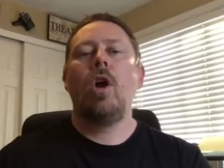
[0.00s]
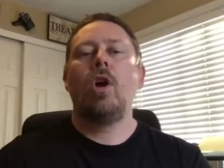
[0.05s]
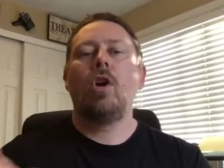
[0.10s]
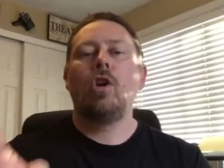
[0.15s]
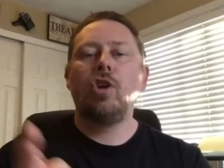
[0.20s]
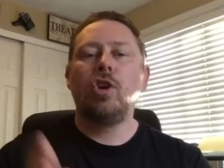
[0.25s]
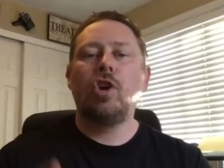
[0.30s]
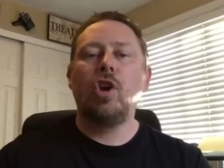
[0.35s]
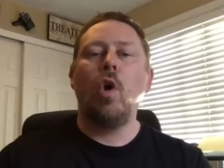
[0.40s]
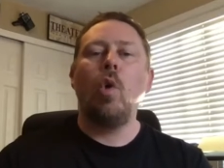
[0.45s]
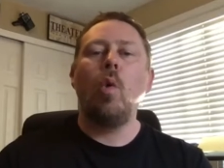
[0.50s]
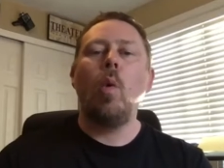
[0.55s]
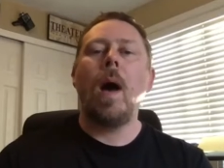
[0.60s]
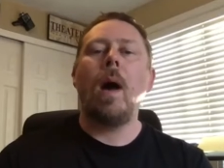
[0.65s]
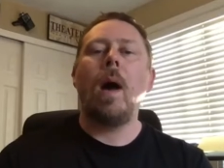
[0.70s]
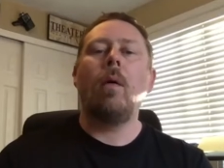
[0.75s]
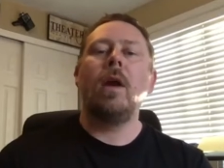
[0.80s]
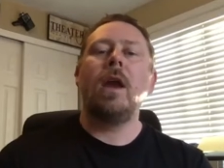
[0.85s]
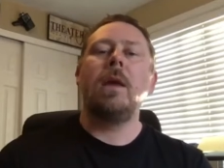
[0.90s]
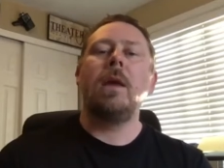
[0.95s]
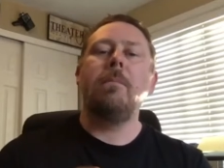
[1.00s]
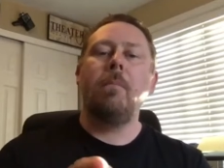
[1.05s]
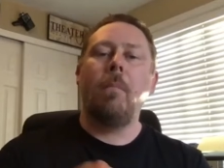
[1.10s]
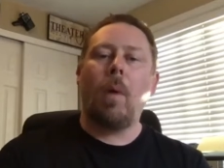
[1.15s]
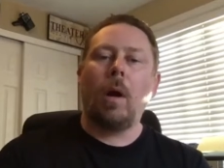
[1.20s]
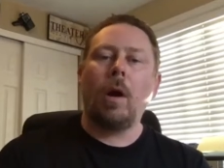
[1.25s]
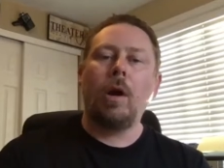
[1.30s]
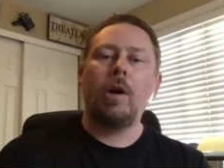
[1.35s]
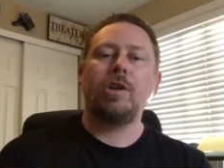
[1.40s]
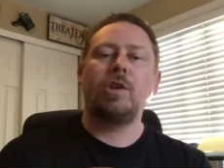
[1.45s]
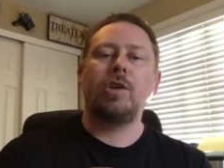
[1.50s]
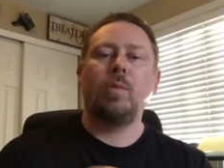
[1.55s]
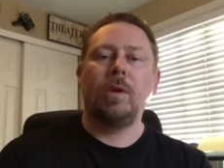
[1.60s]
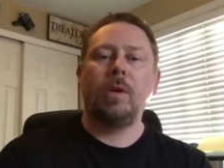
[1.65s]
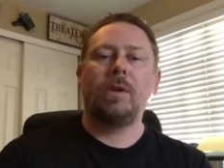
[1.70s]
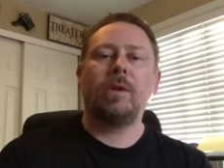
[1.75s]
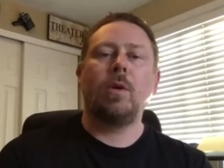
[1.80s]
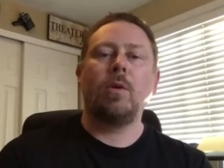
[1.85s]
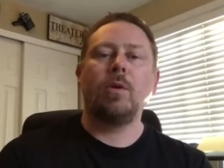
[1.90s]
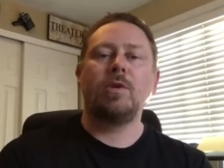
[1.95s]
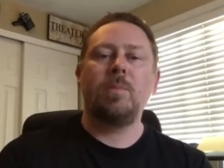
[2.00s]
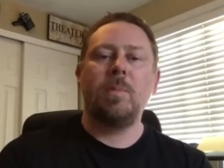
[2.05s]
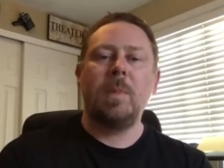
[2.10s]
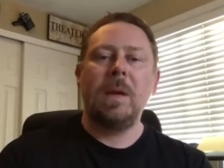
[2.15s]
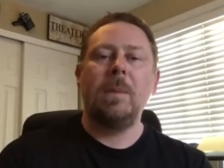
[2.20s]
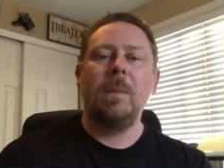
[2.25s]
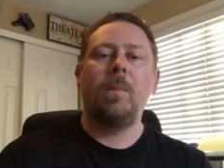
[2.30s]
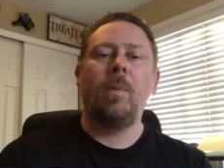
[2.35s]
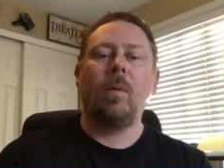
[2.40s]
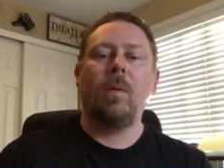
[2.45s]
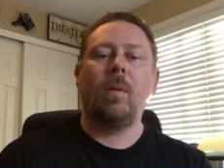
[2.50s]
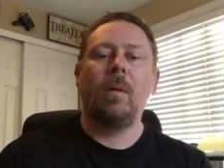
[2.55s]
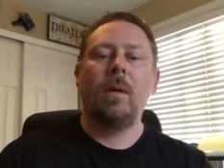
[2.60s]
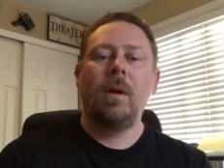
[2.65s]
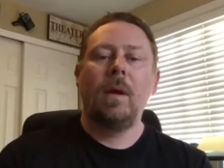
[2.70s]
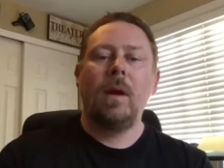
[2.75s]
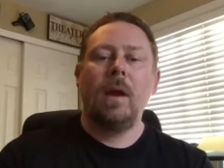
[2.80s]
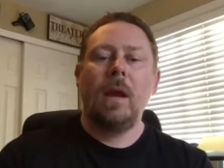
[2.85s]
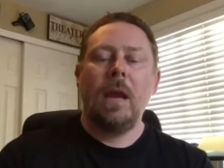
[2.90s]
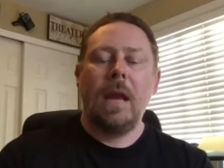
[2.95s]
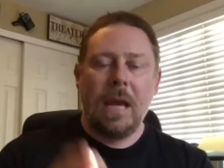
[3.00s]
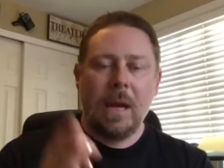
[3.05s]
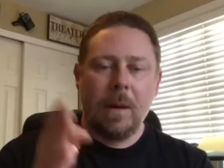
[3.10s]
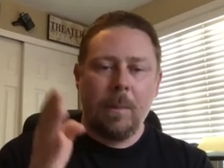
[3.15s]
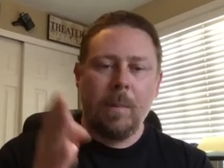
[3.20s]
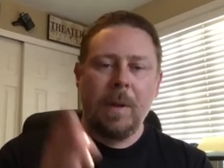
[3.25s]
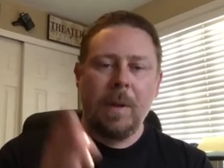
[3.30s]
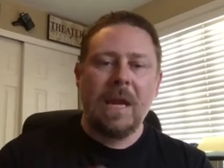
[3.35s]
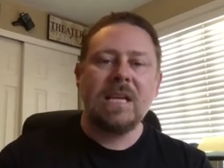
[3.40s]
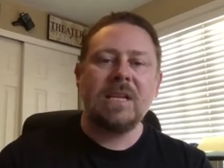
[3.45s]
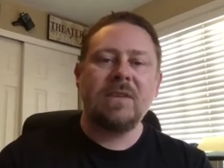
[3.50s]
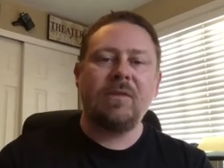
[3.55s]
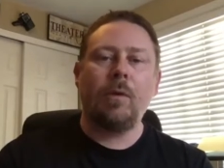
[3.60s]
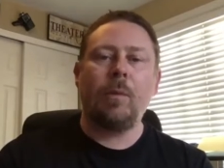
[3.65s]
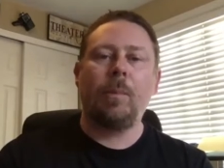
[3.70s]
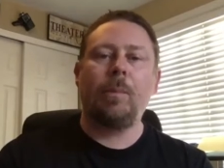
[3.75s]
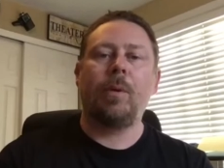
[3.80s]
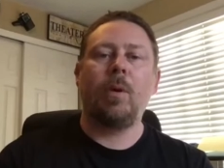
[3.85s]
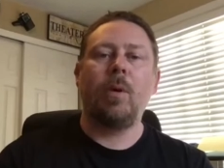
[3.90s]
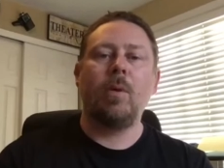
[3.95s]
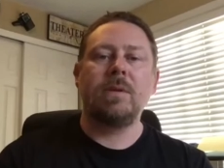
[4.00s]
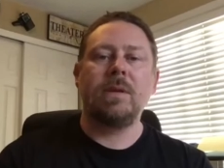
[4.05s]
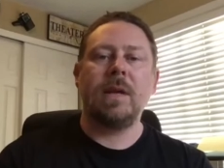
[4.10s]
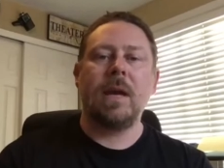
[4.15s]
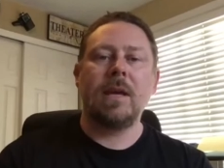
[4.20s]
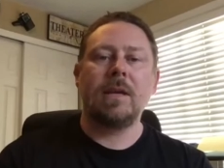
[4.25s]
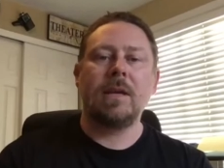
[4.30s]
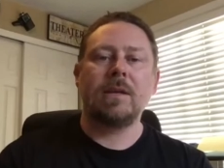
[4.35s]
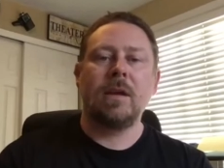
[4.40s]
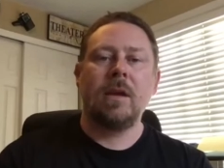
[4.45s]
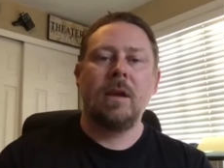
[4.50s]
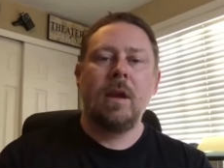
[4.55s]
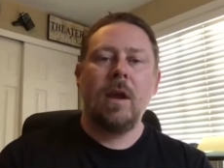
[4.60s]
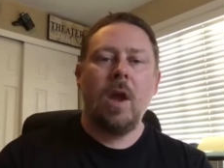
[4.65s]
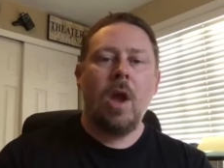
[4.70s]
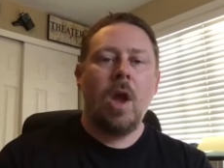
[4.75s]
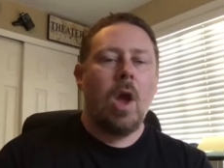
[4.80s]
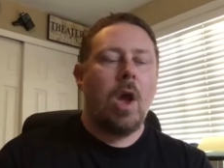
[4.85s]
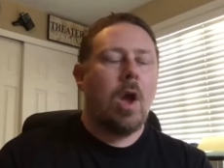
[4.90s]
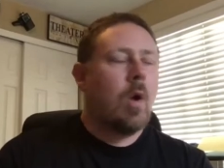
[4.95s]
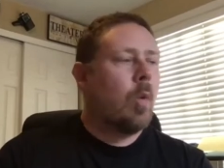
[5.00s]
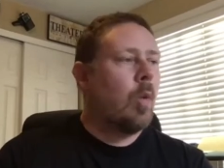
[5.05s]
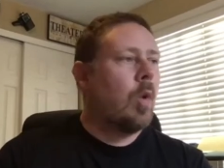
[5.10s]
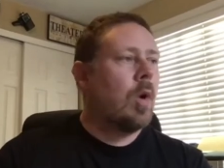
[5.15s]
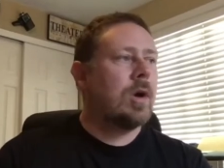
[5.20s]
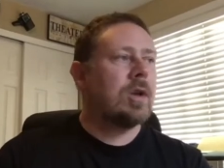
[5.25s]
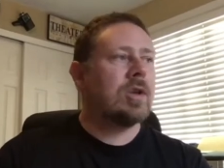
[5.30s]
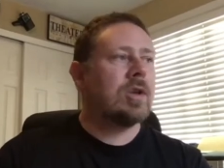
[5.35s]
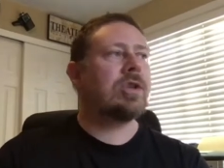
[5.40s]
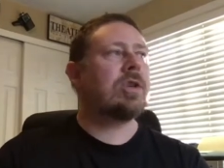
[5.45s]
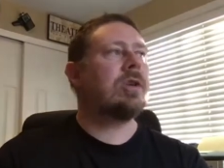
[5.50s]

go out and march with those people in a peaceful protest was,